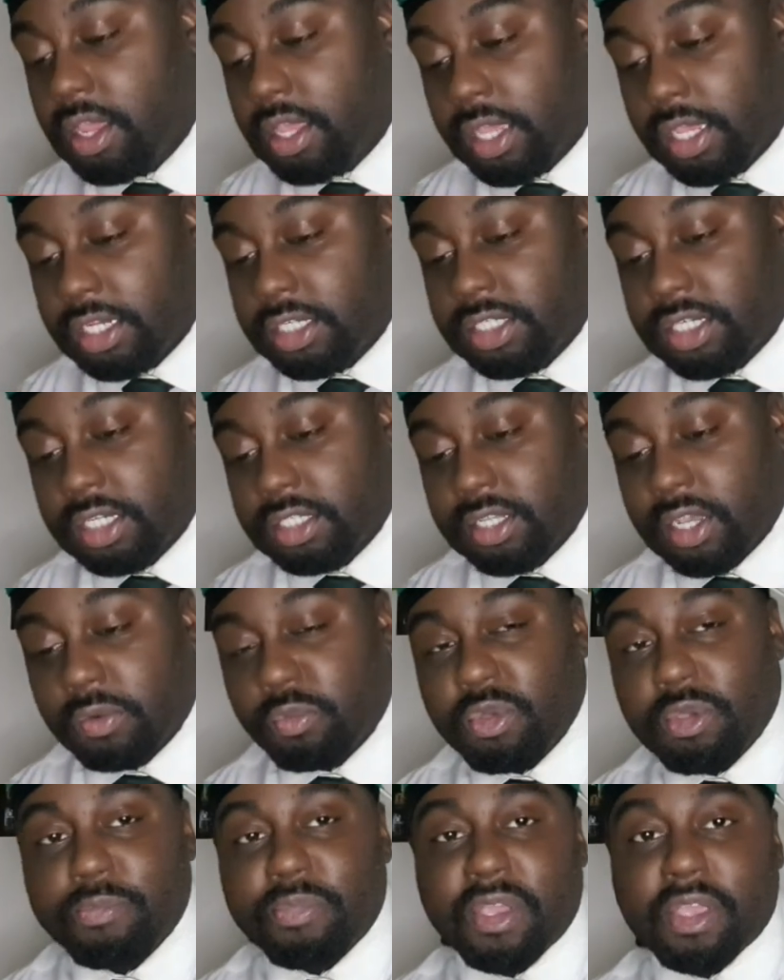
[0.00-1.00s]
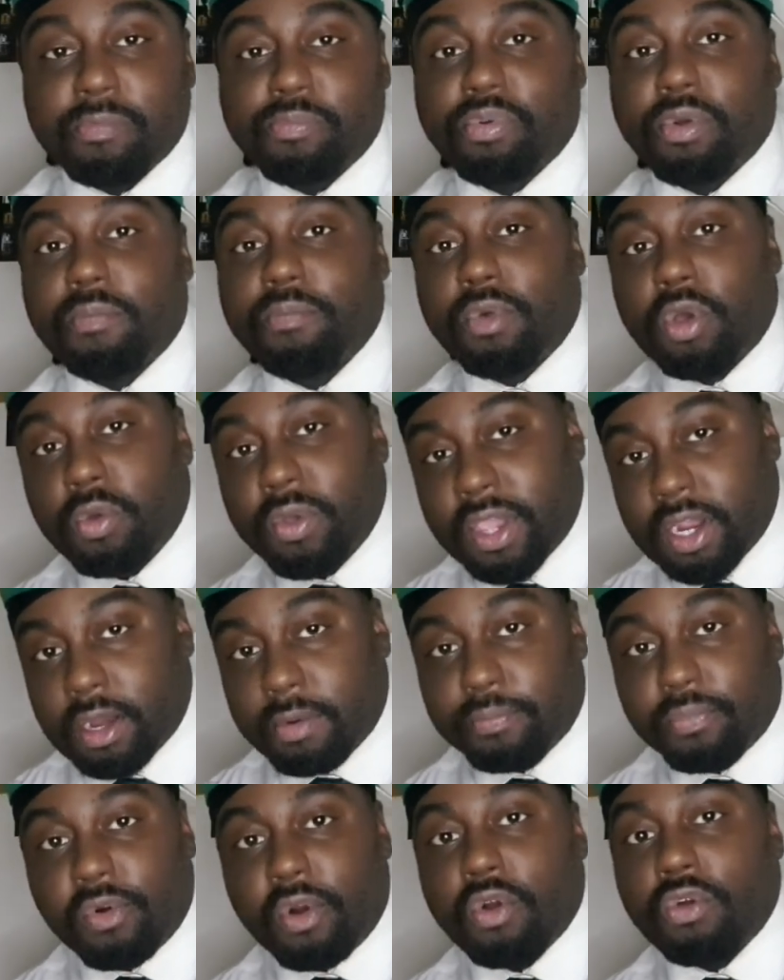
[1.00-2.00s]
It's just that we've been promoted and
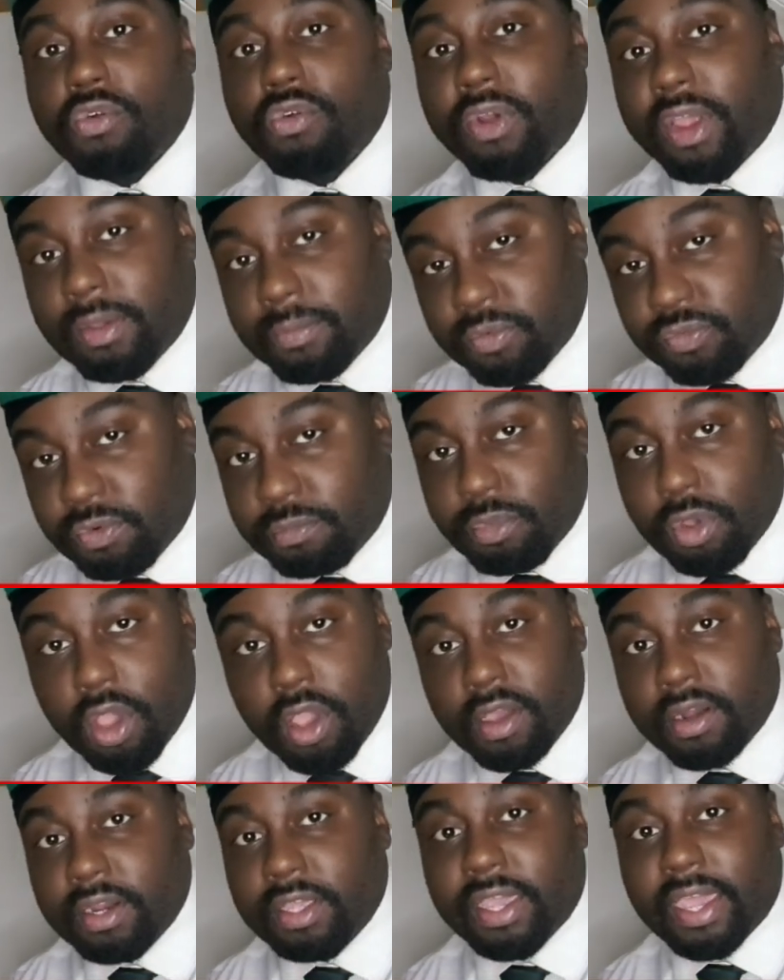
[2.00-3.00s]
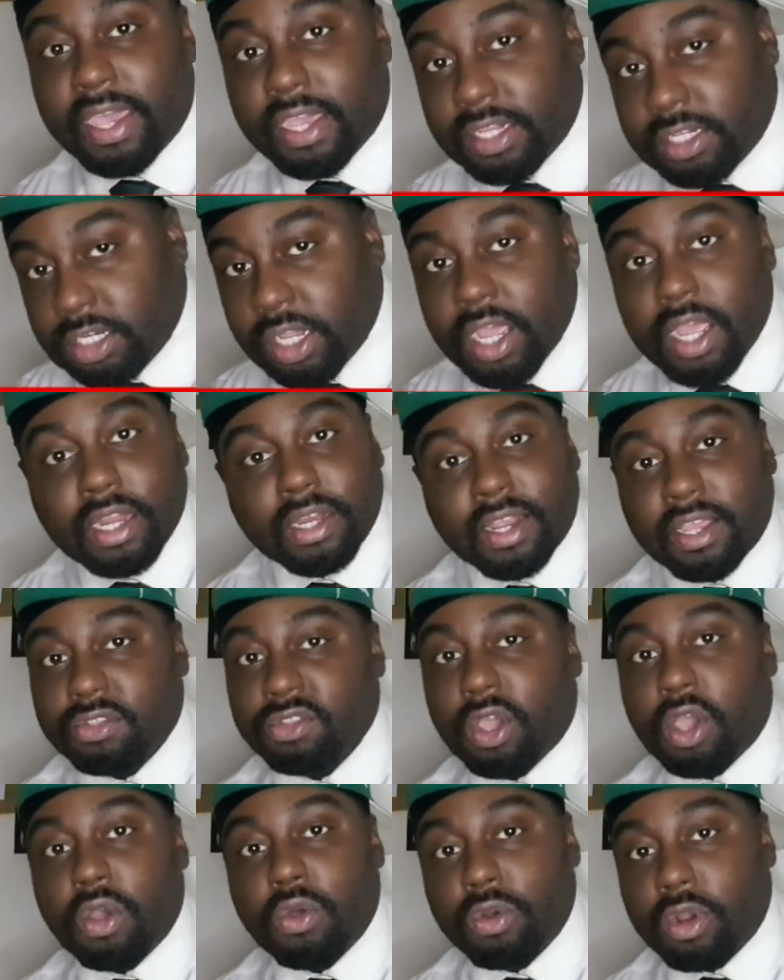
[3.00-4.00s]
programmed from an early age that's
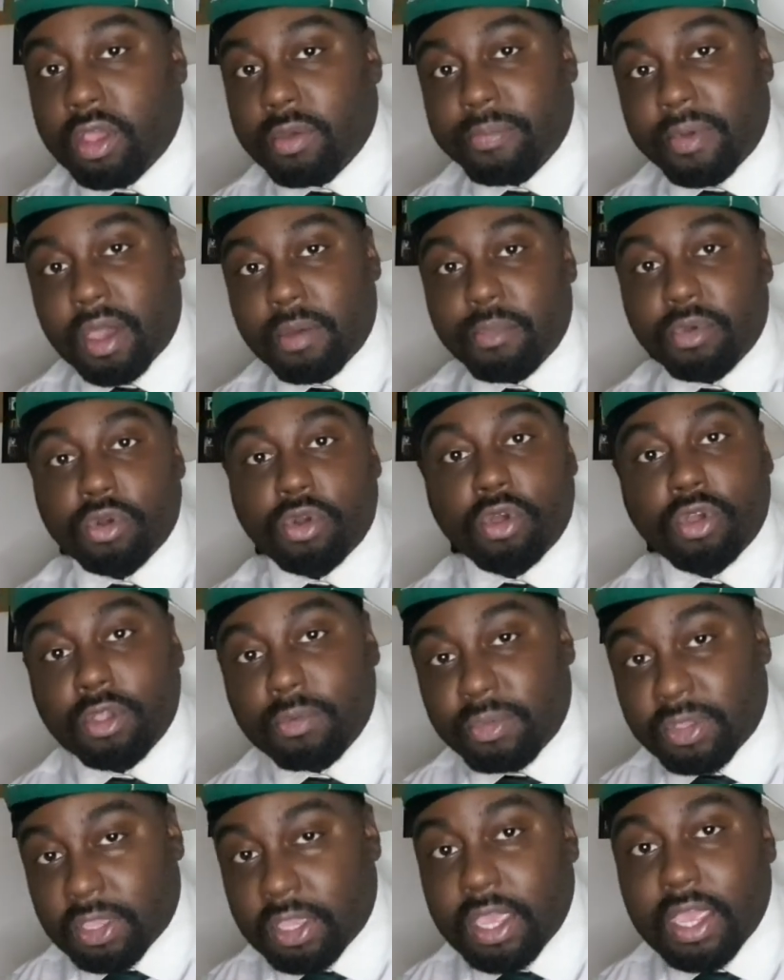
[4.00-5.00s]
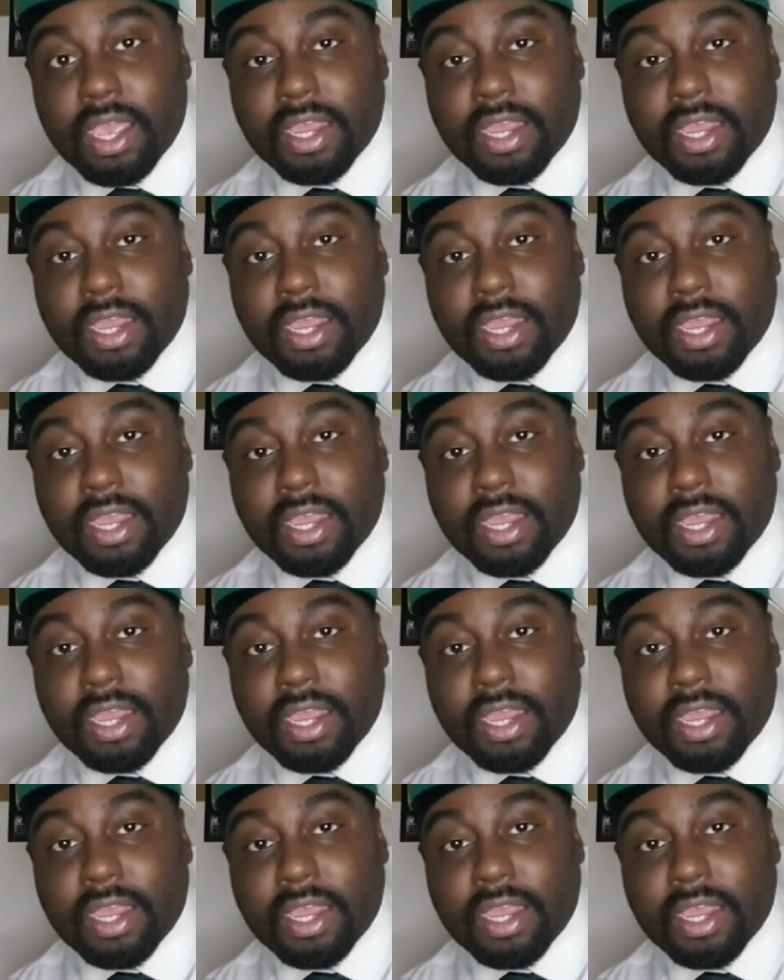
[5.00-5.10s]
only about monogamy.